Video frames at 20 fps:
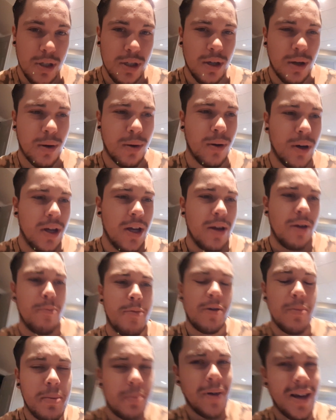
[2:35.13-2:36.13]
So
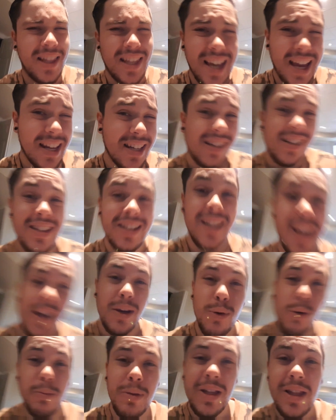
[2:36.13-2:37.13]
maybe by the end of the
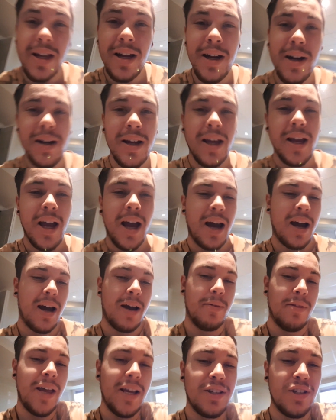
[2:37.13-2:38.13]
day we'll be there.
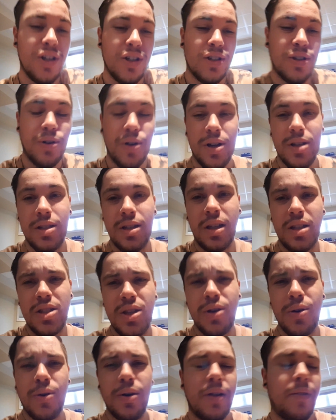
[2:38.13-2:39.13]
Uh, that's just crazy.
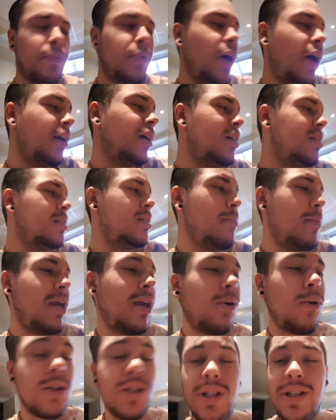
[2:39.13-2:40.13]
So I guess the main
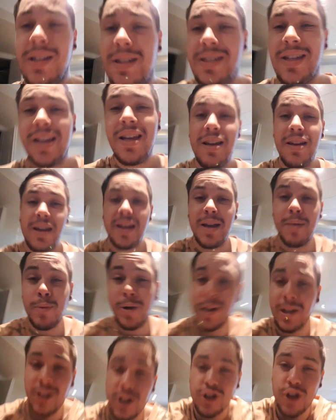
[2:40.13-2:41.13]
question is, am
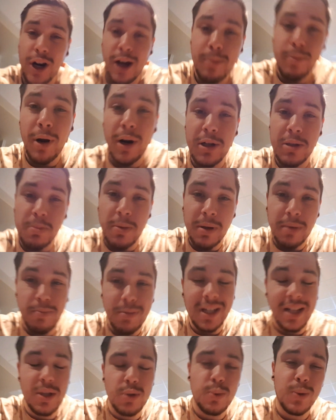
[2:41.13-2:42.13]
I gonna try a bar spin?
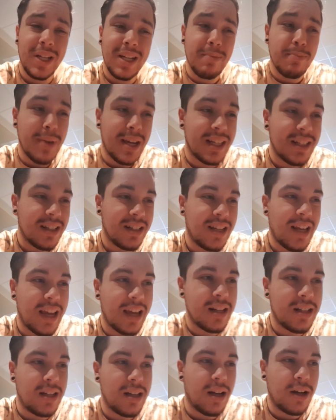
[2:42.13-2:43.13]
Because we didn't make it to
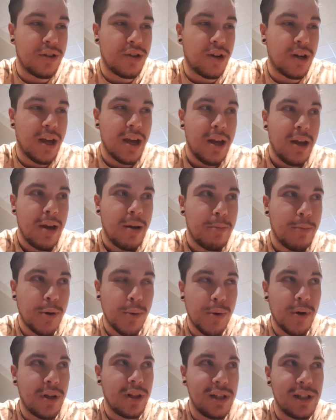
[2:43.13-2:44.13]
1800, but
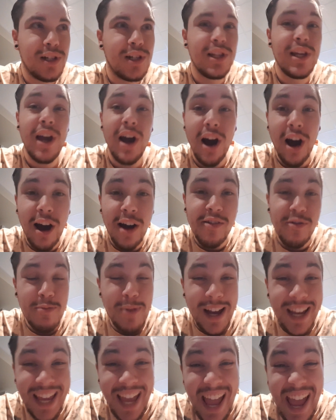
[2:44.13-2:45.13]
we are literally off
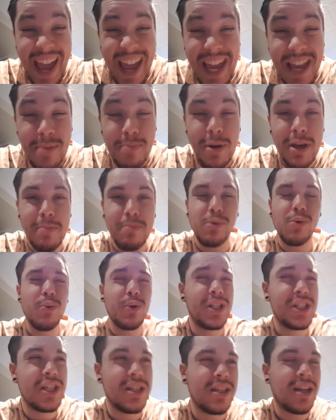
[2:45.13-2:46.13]
by eight people,
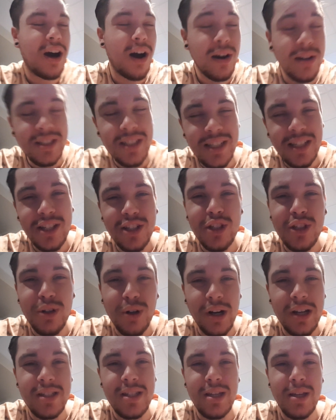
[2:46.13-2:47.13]
which is honestly just
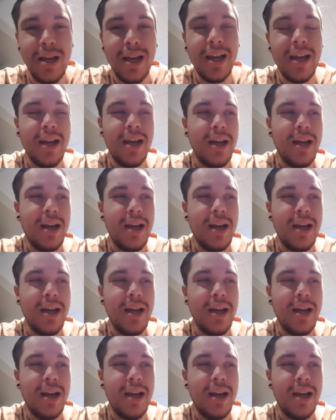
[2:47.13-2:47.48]
crazy.